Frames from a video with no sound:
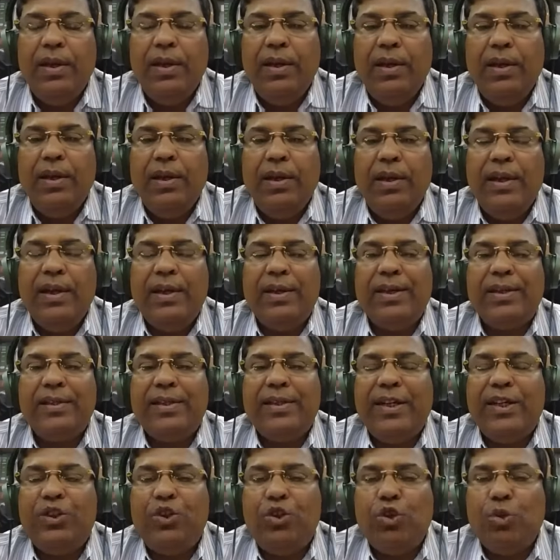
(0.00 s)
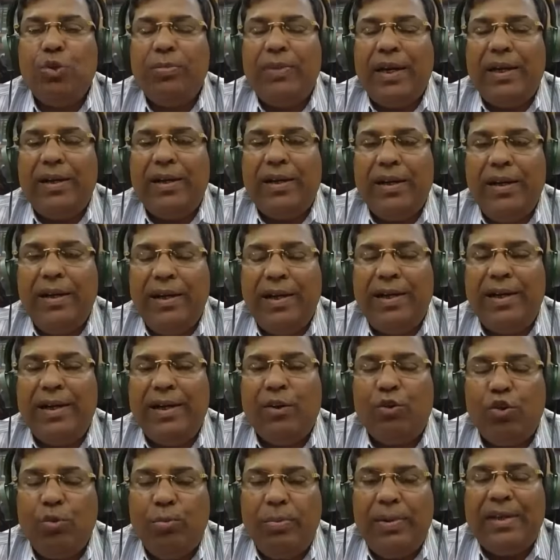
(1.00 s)
Let us assume that 100
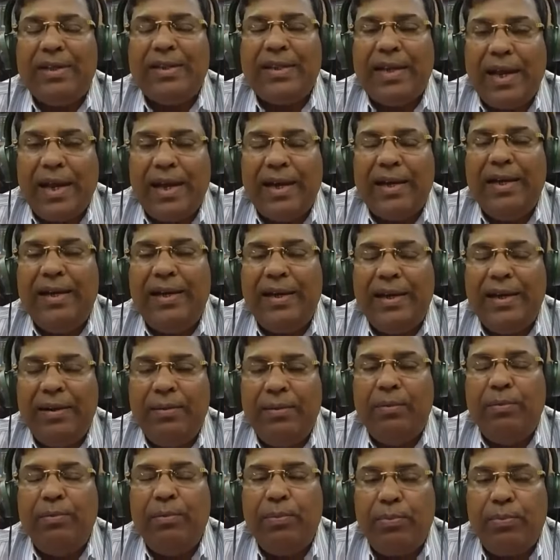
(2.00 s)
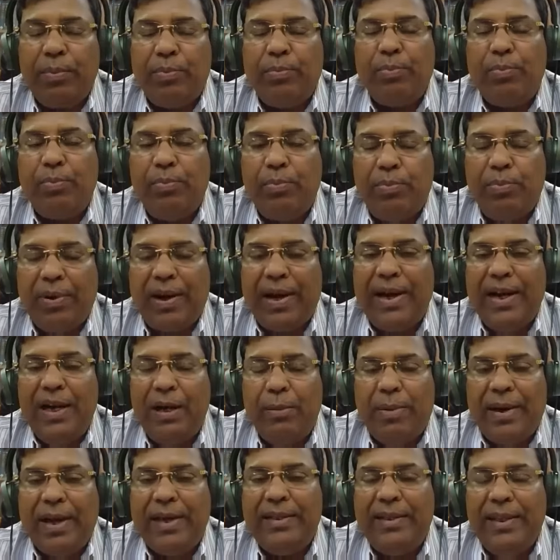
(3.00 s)
documents are written, filed
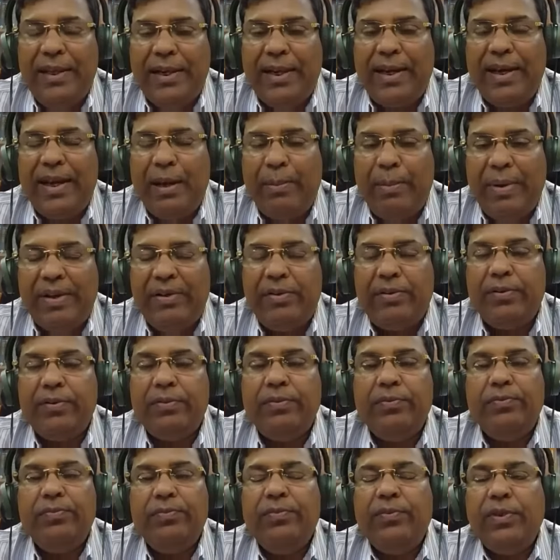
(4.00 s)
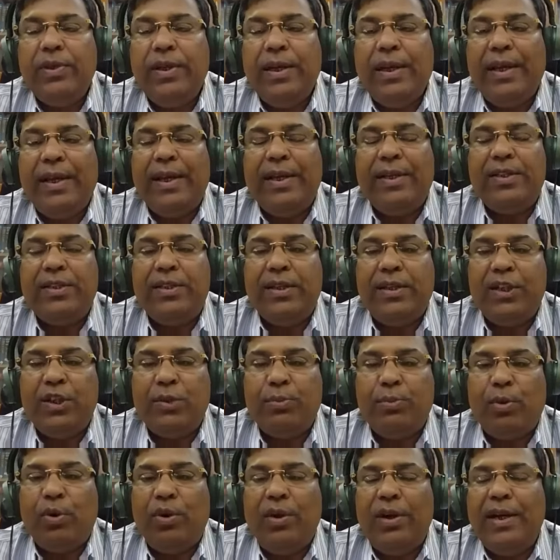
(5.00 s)
by the claimant against the
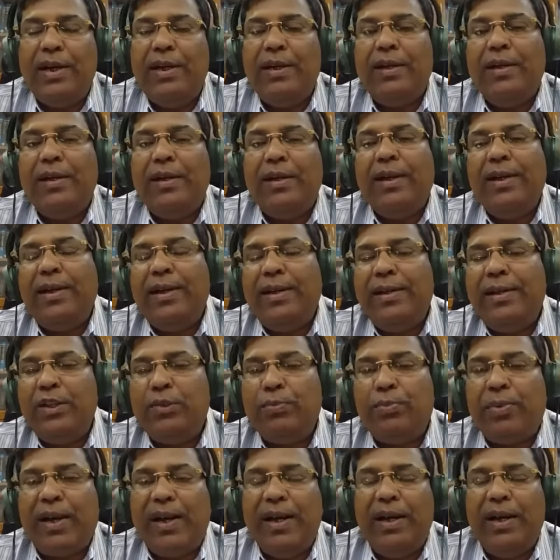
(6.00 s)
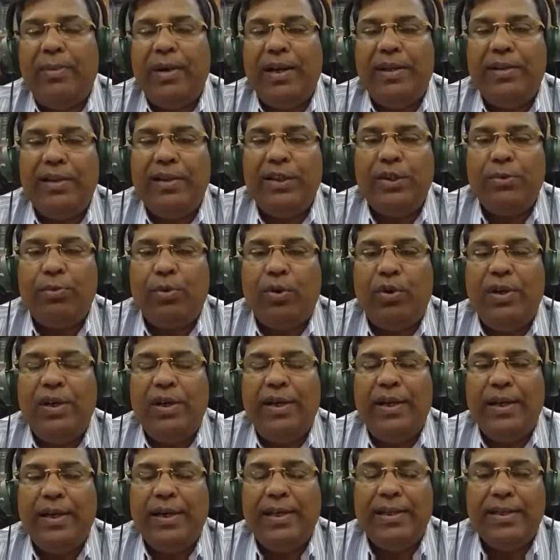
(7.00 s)
respondent, 100 is filed by the
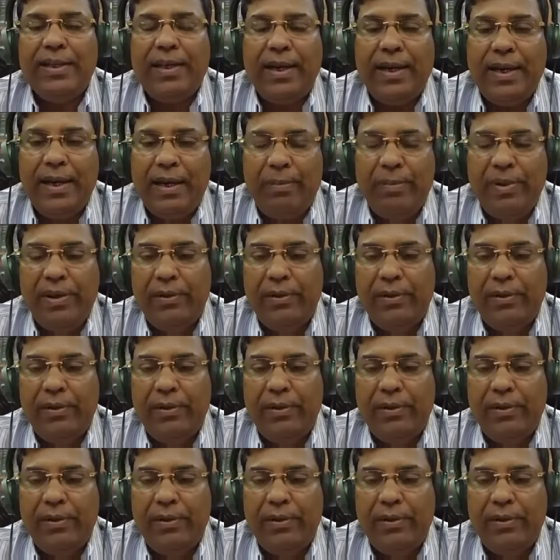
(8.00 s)
respondent against the claimant.